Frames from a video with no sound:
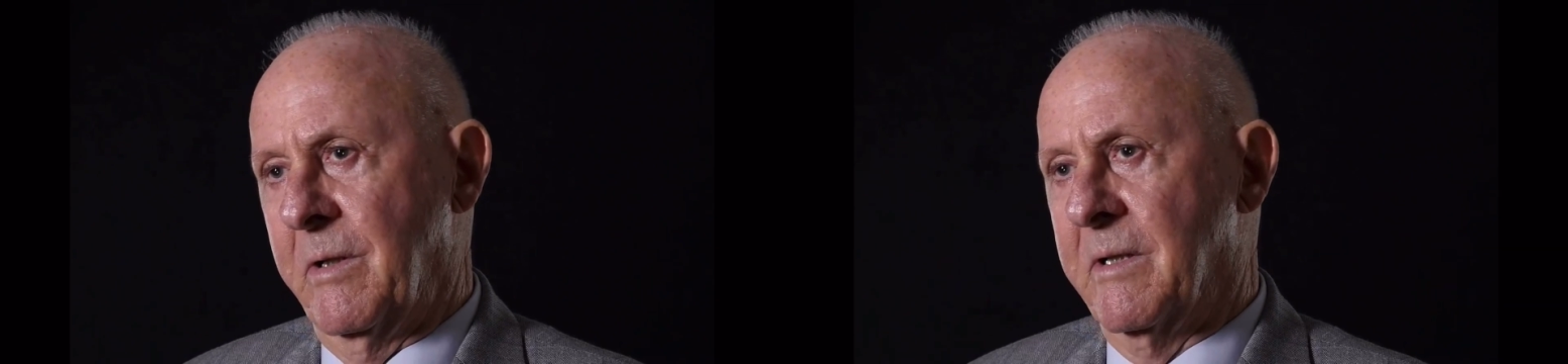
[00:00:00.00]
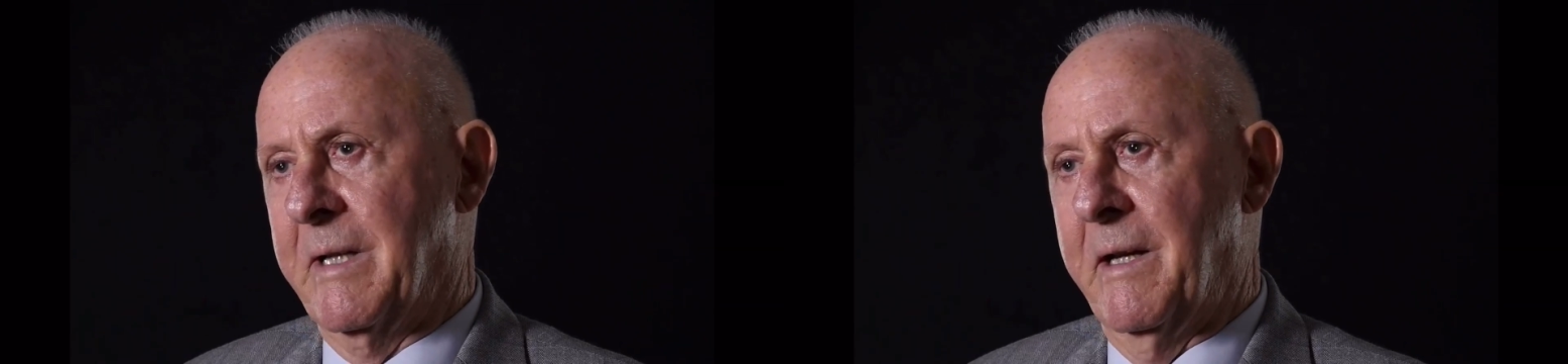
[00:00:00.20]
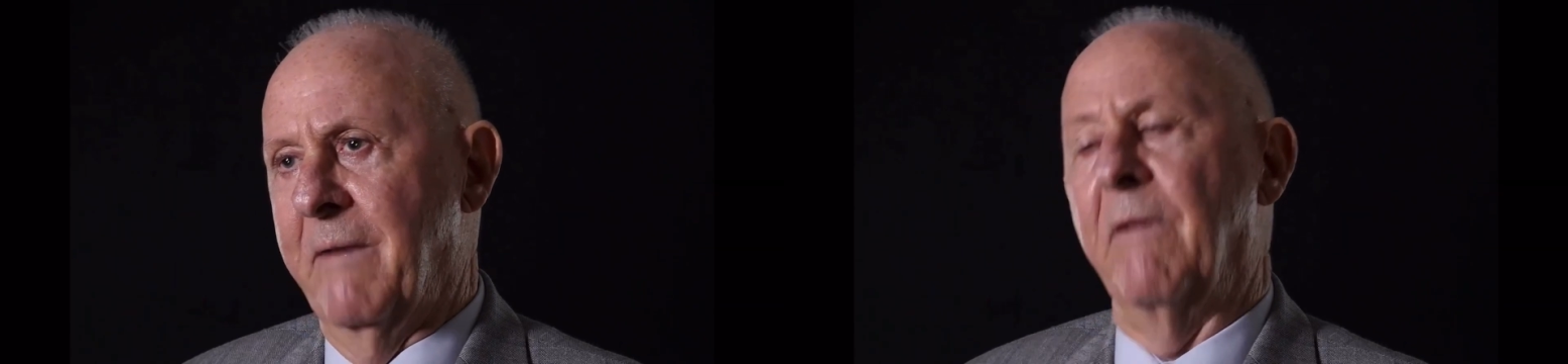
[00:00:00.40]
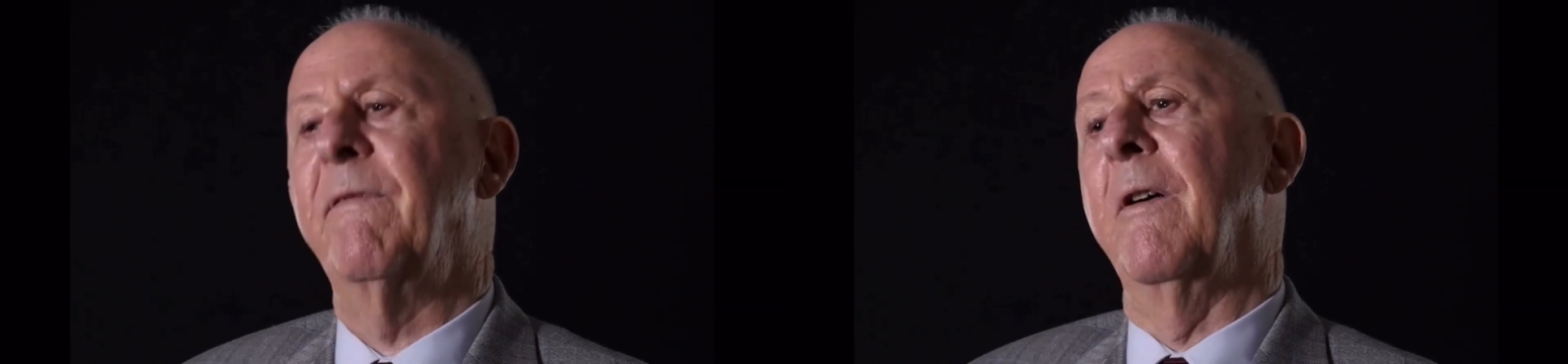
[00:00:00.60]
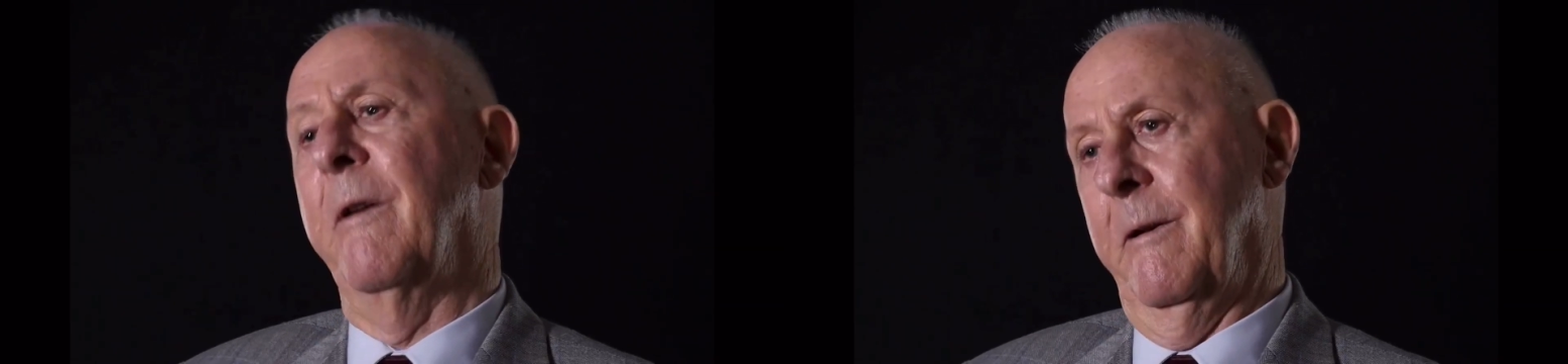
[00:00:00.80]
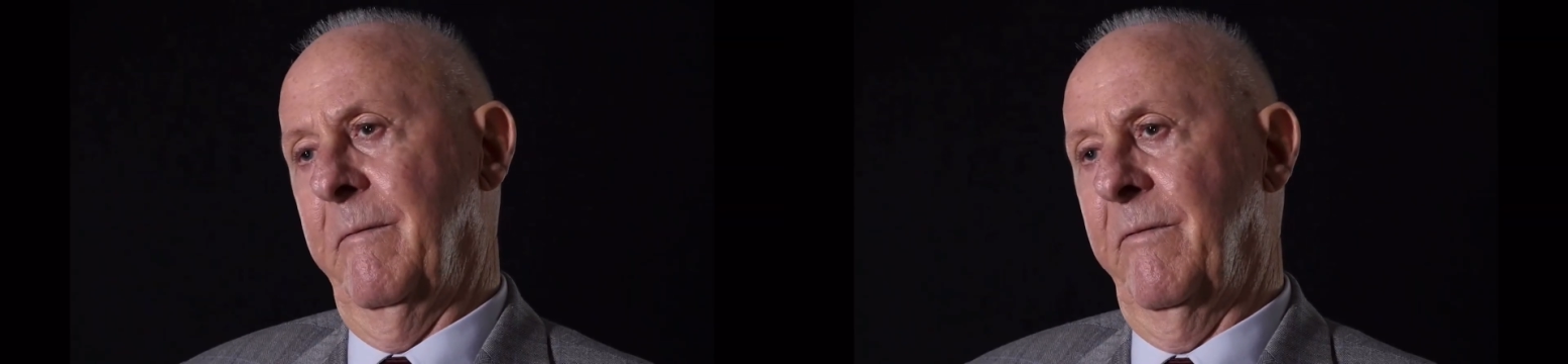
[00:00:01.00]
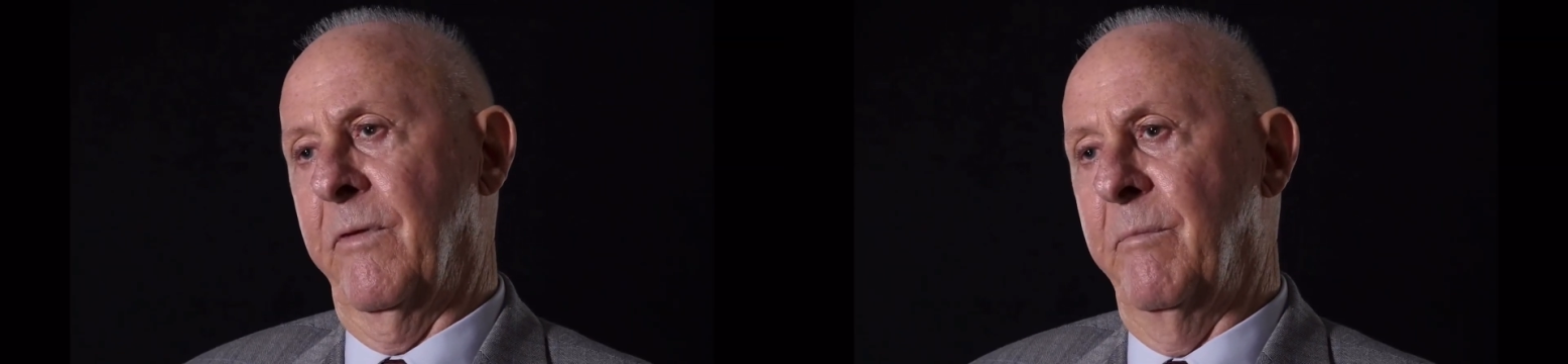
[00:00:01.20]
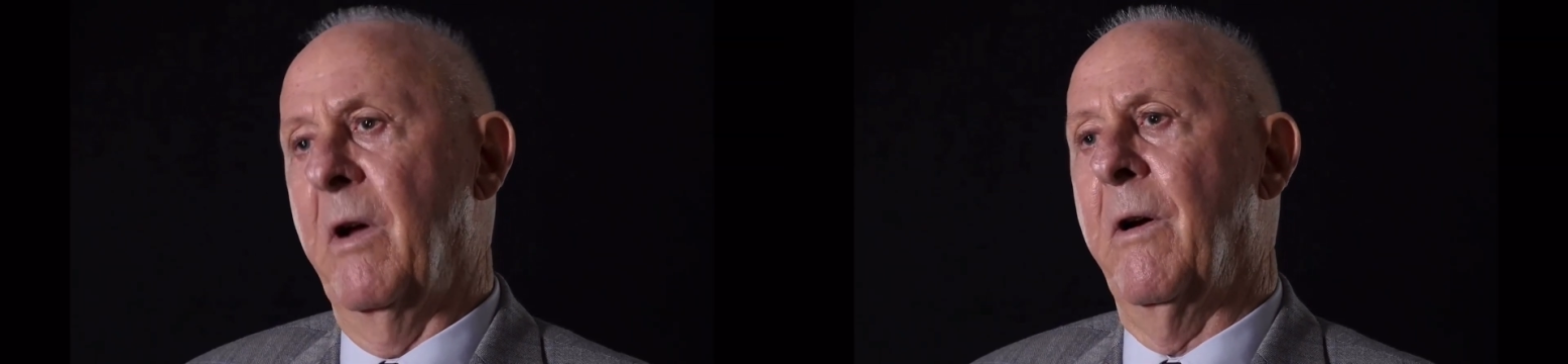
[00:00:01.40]
because they'd never find it
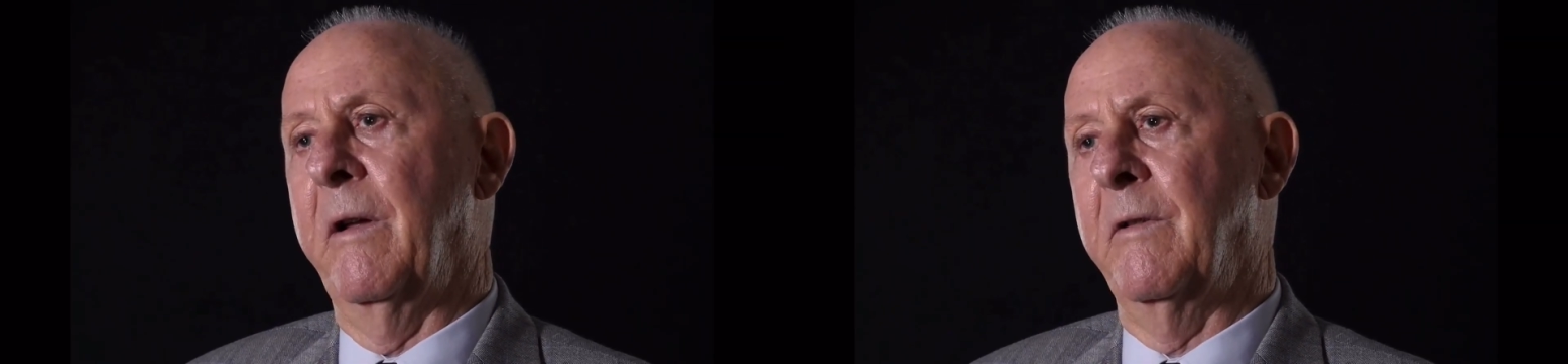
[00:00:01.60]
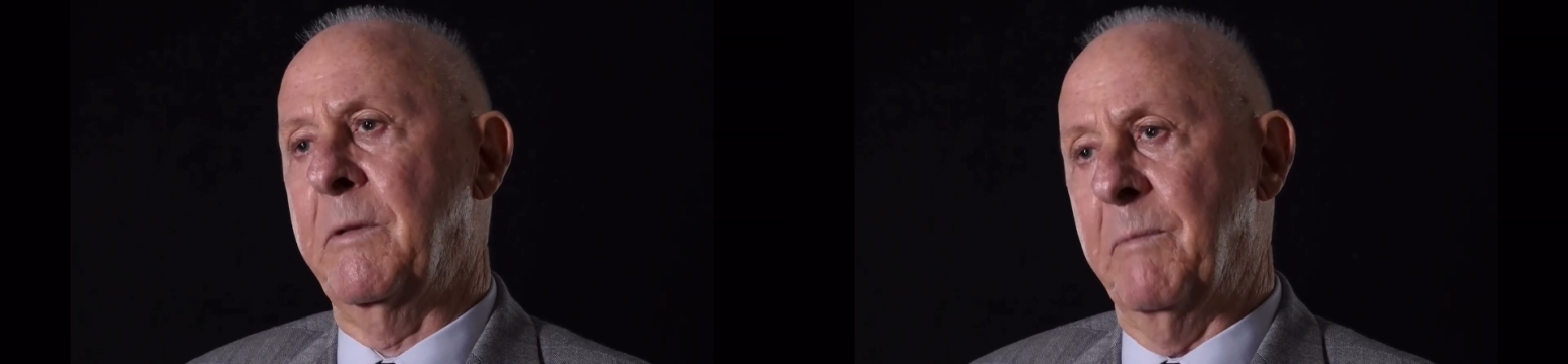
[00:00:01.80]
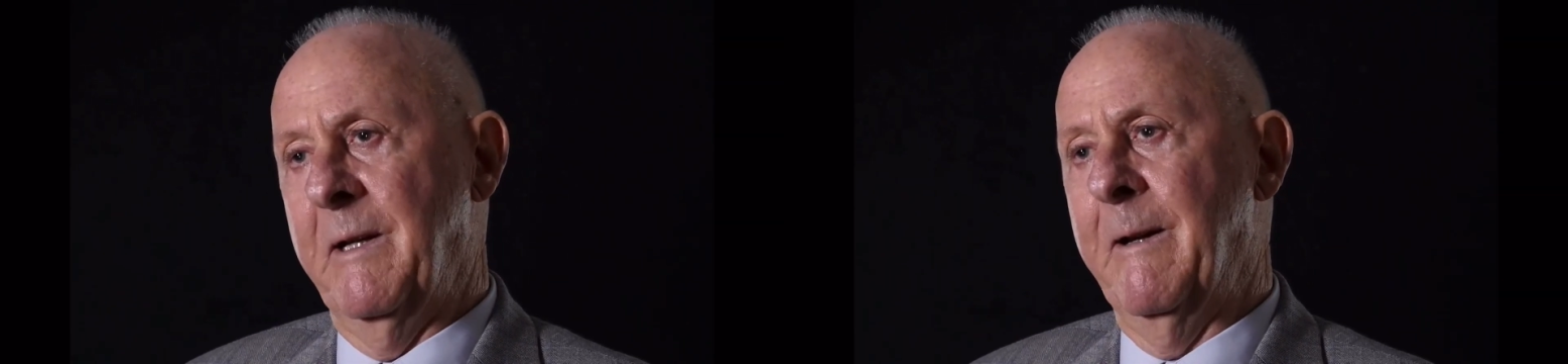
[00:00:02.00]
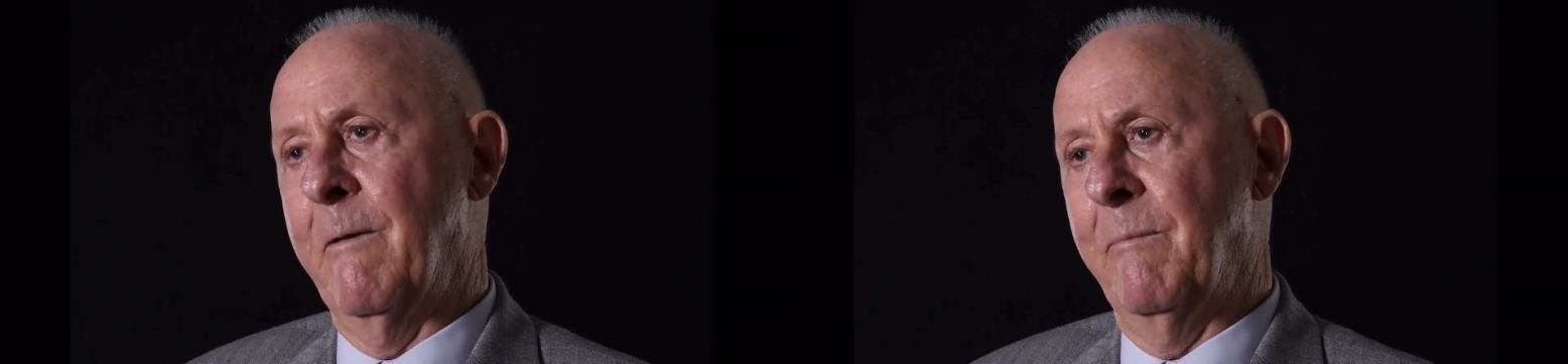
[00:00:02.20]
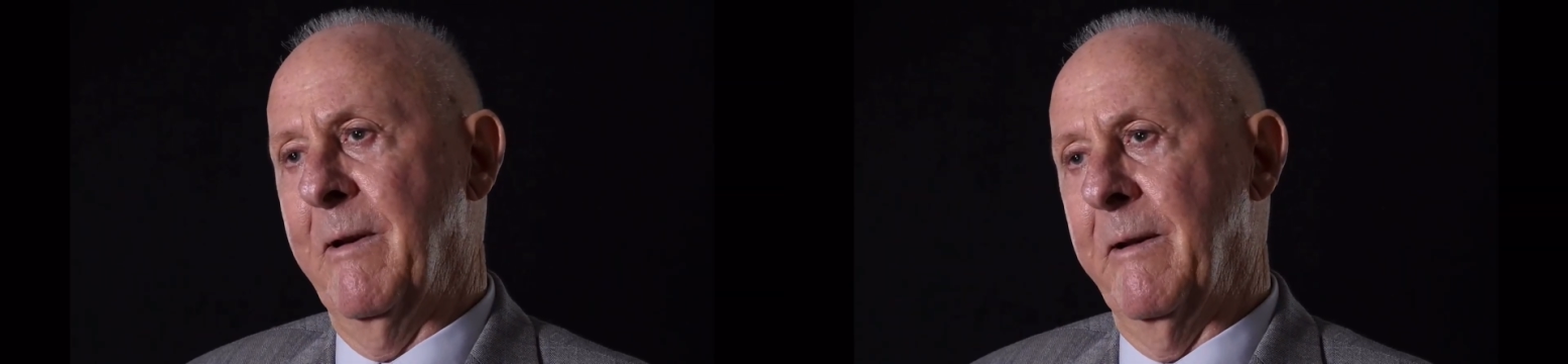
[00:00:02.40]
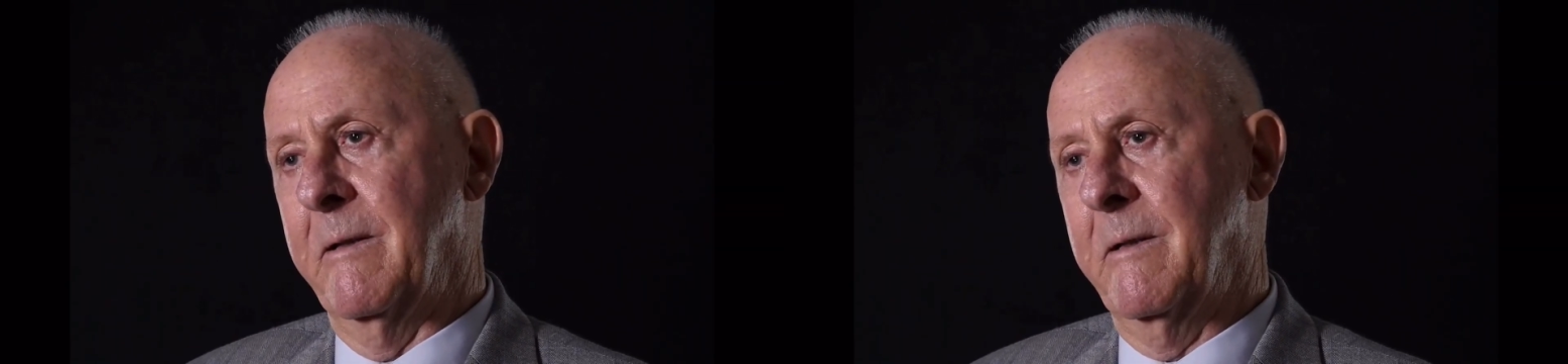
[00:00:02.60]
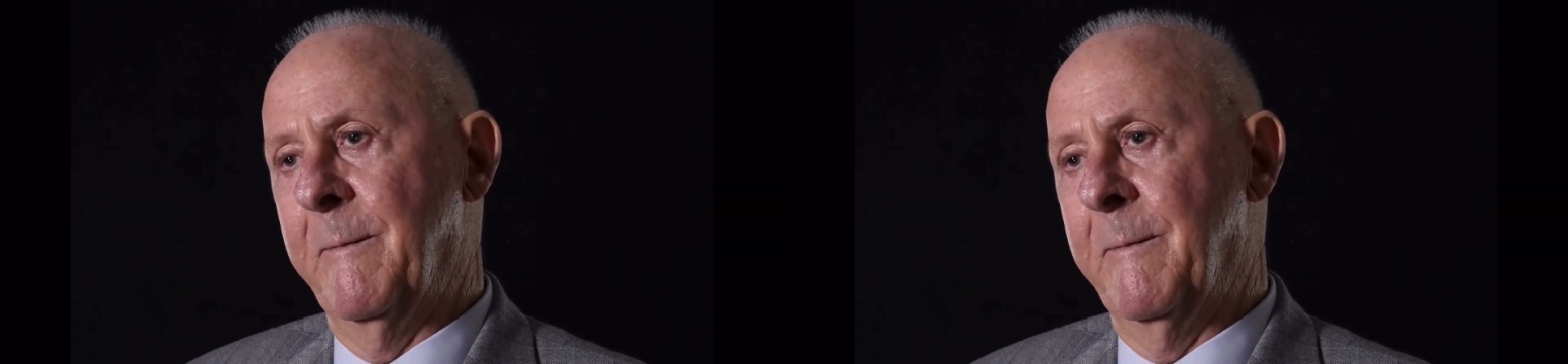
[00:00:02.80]
from high-speed aeroplanes.